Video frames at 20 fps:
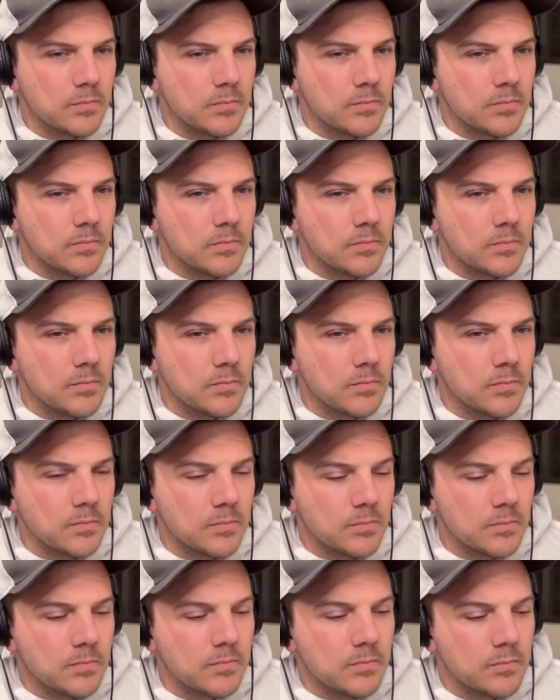
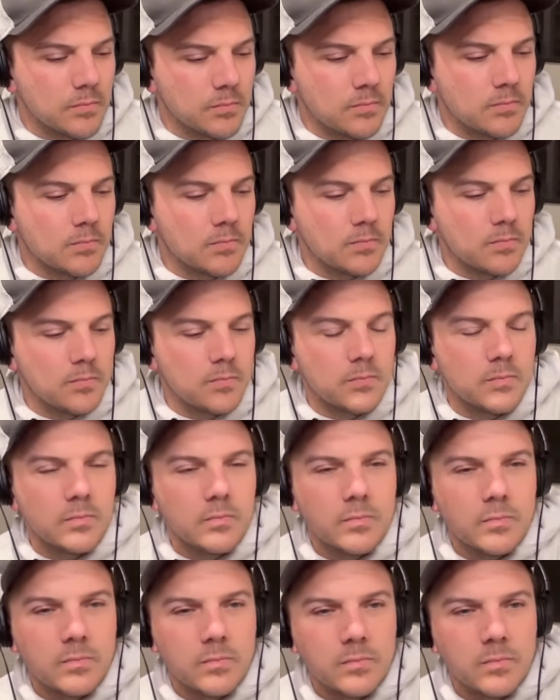
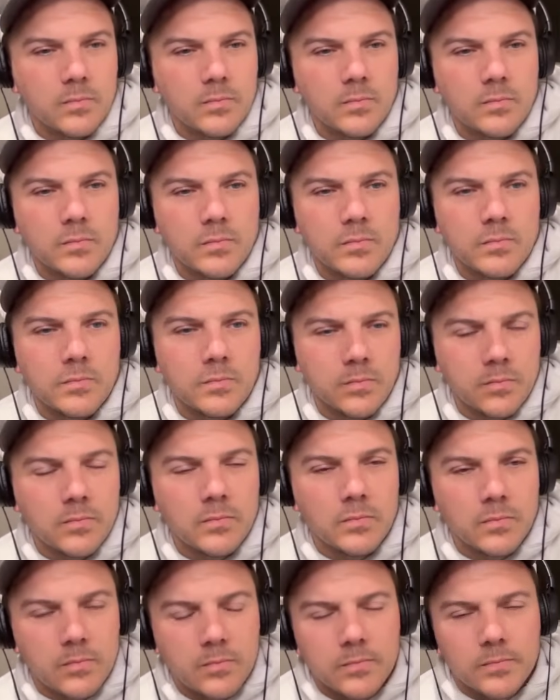
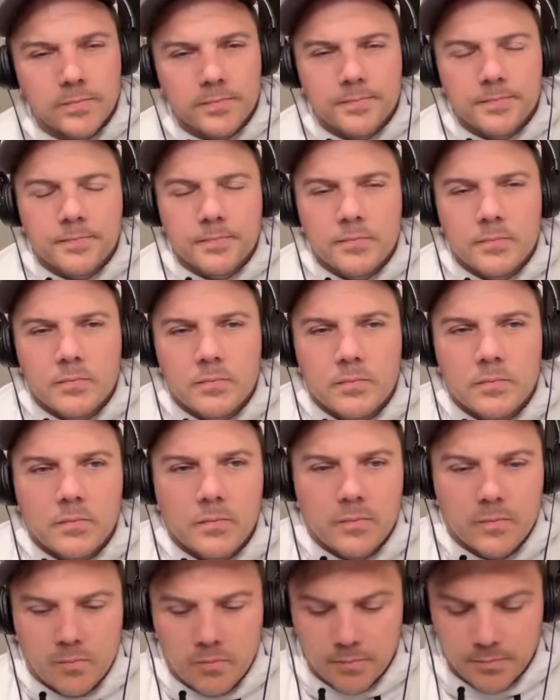
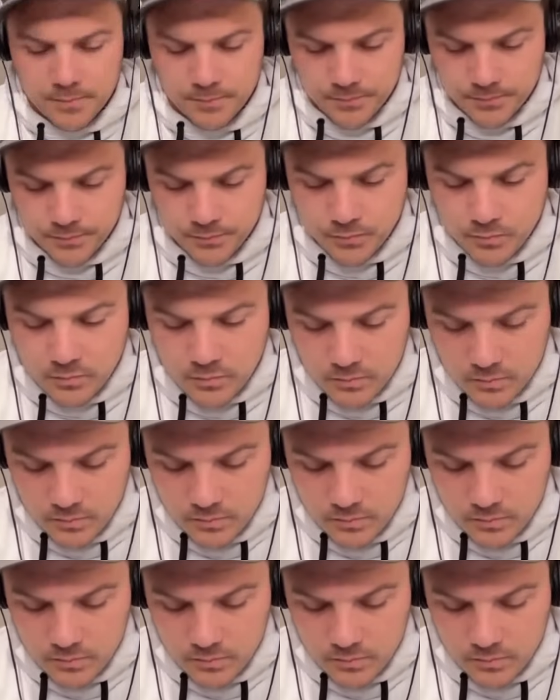This person isn't speaking.